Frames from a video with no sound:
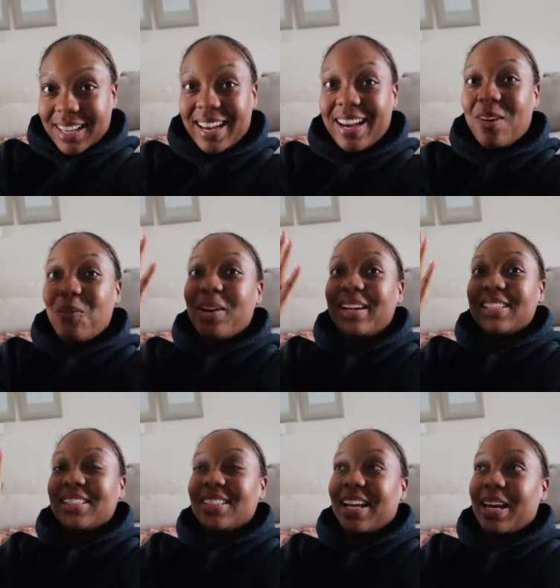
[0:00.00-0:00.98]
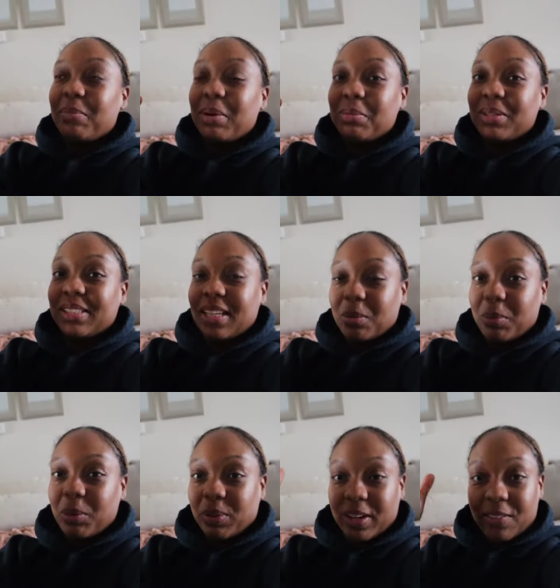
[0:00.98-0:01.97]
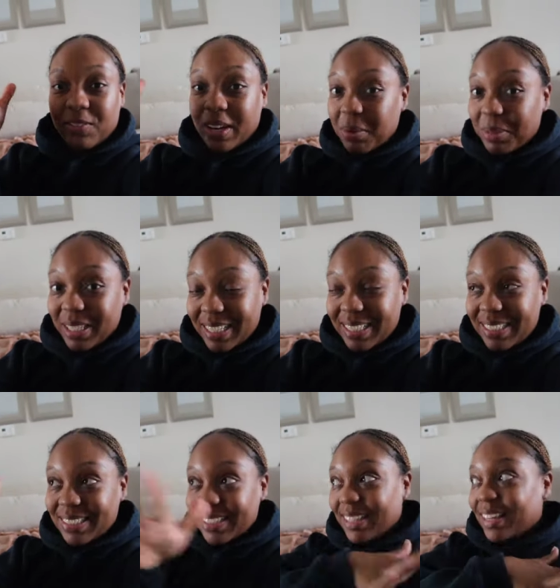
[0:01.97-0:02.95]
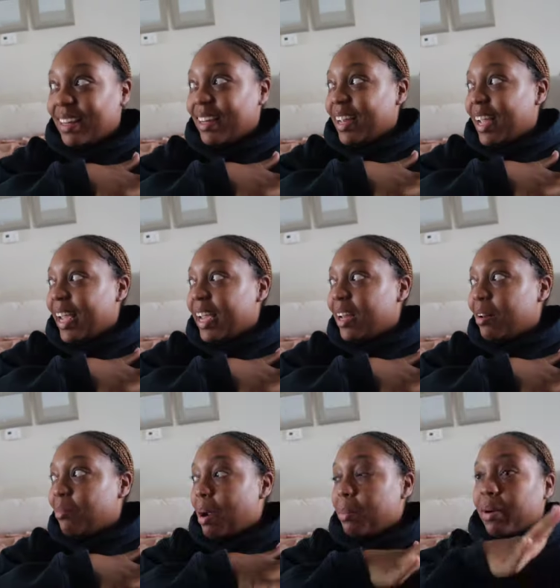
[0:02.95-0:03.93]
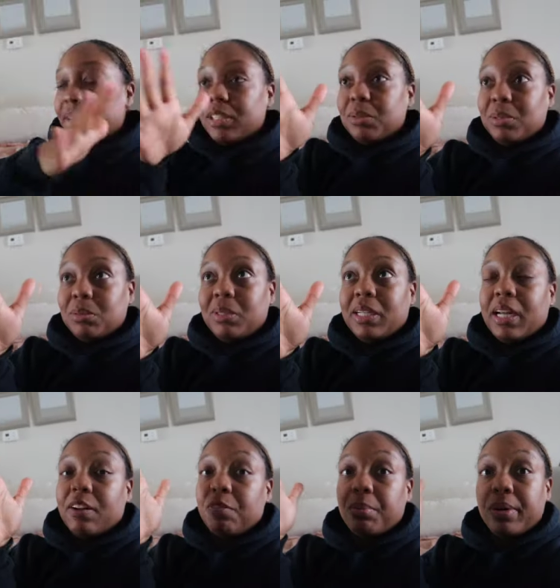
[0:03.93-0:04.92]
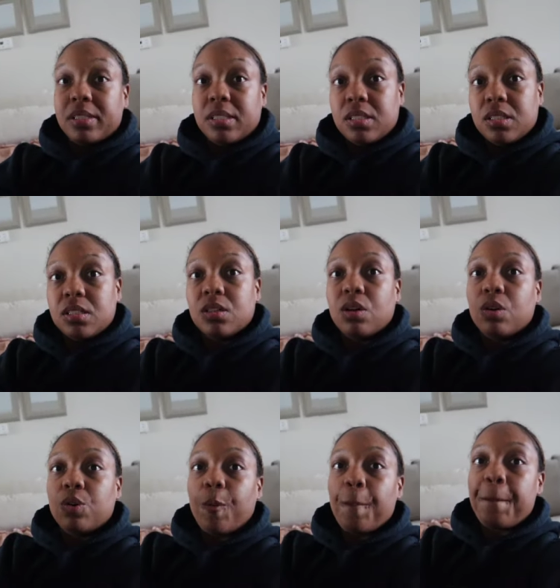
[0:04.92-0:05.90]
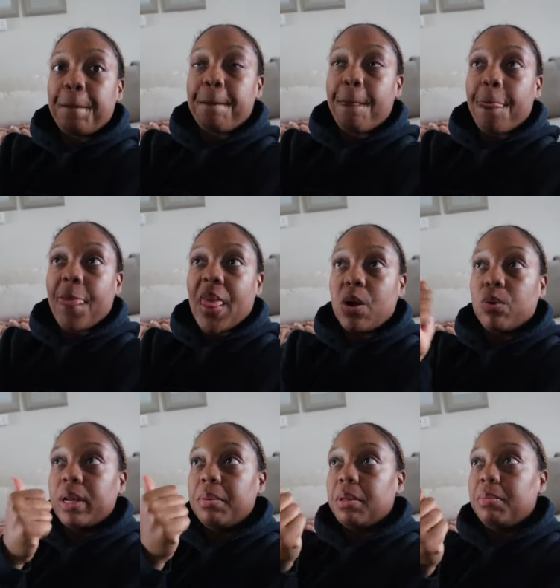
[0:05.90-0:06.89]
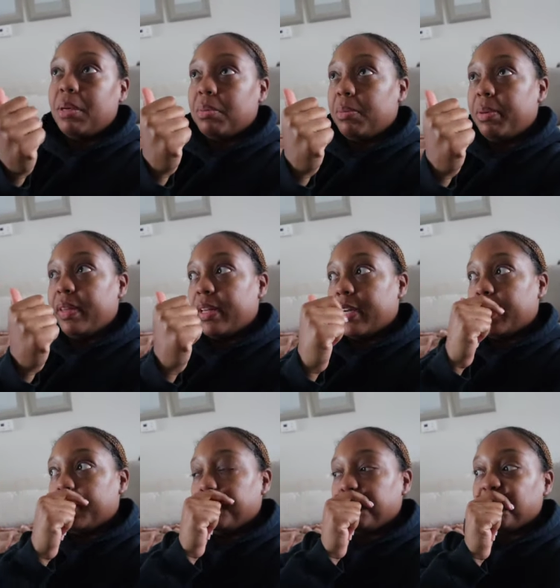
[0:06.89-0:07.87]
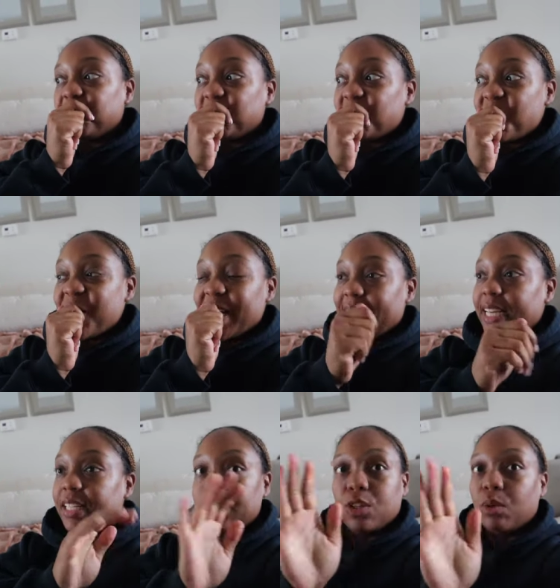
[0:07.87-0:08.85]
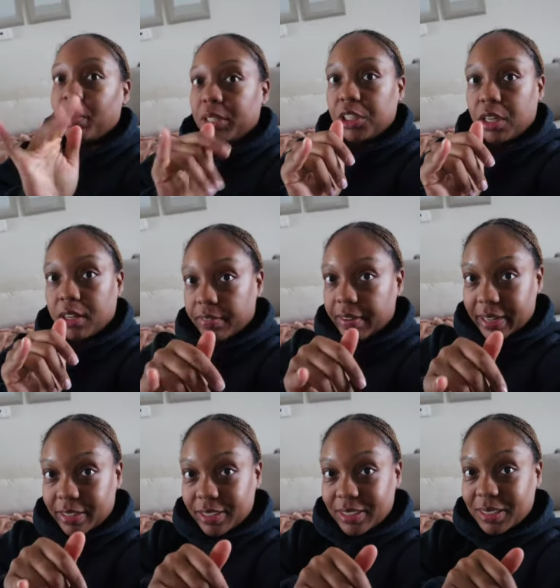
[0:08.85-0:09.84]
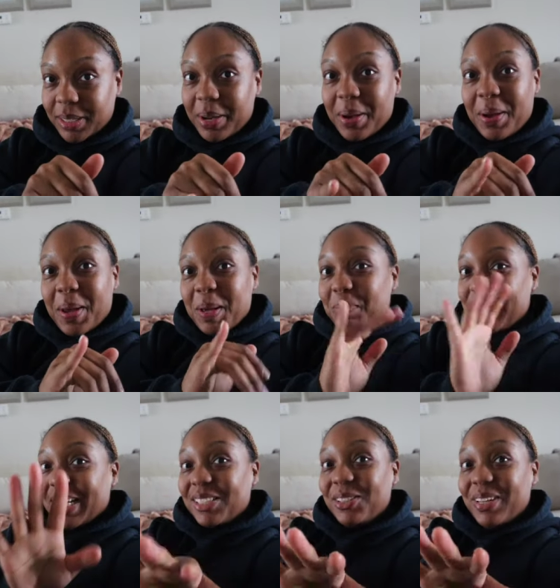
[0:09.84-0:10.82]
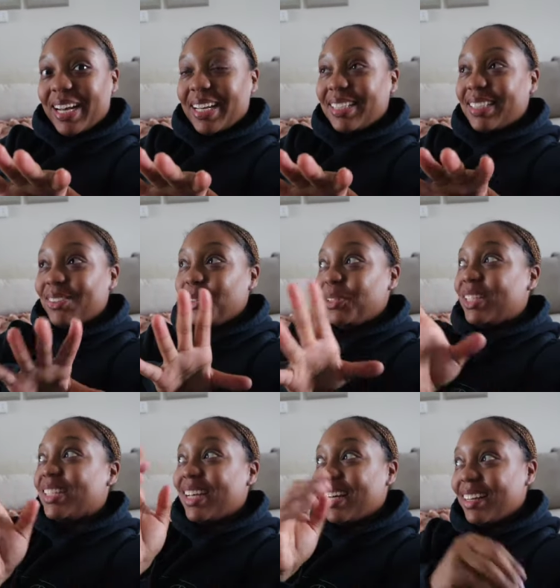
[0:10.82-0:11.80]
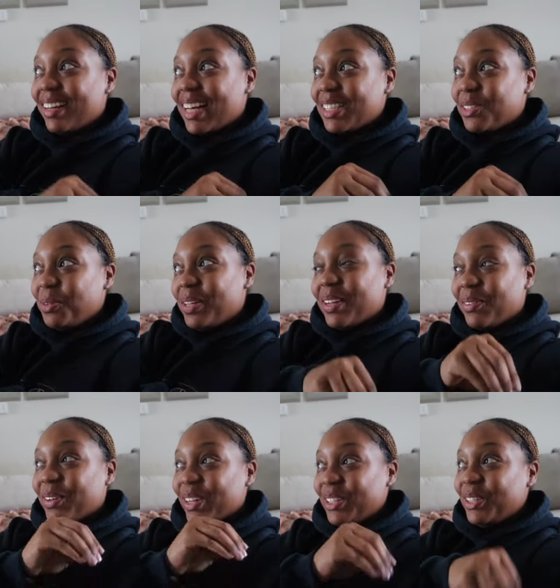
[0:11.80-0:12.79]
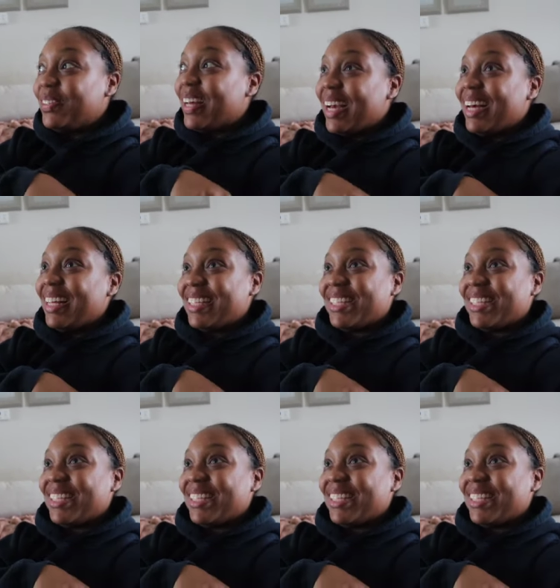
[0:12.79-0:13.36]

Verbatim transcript: Like I want us to like be able to celebrate with our families and my brother's supposed to be getting out of prison. So I want him to be able to be there. And like there's a whole bunch of other factors. But yes, you guys, we decided last week that we're going to do that.